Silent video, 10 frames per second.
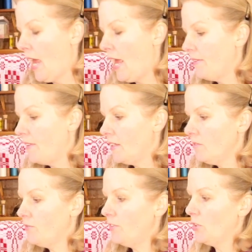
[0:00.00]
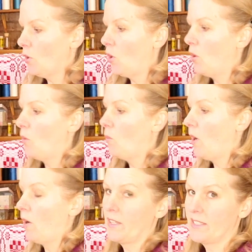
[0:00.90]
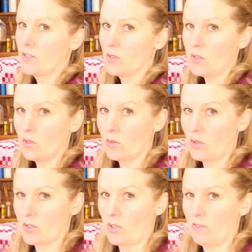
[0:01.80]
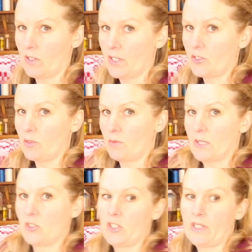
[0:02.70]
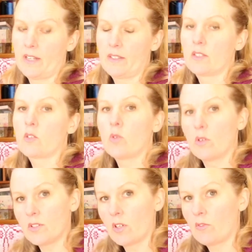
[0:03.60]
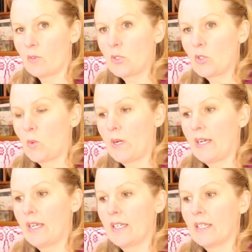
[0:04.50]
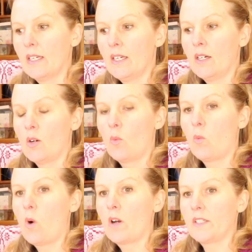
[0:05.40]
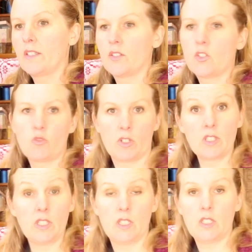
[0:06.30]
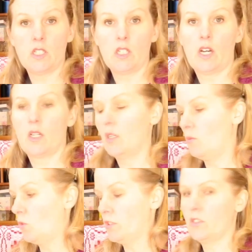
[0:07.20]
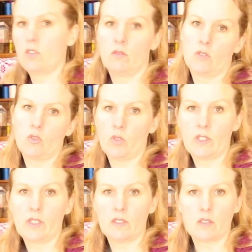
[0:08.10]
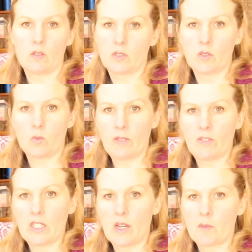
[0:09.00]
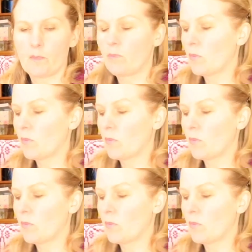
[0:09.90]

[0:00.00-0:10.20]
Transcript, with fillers: And then for your, oh, and there's also a crossover. I should mention that. There's a crossover between what is strictly a knitting yarn and what is strictly sold as a weaving yarn.